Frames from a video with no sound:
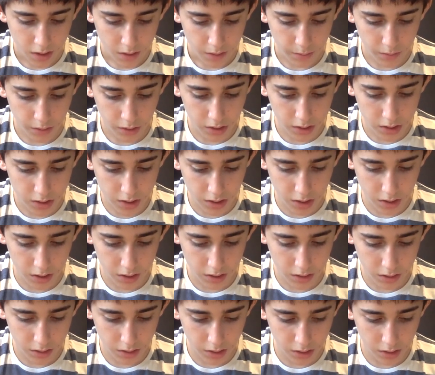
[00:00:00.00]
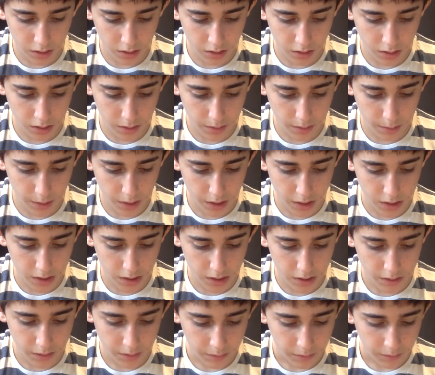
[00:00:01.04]
more sorrow than you can
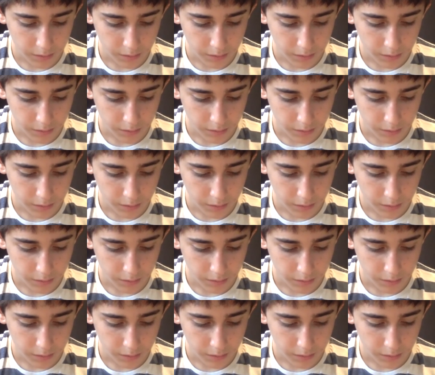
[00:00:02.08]
imagine.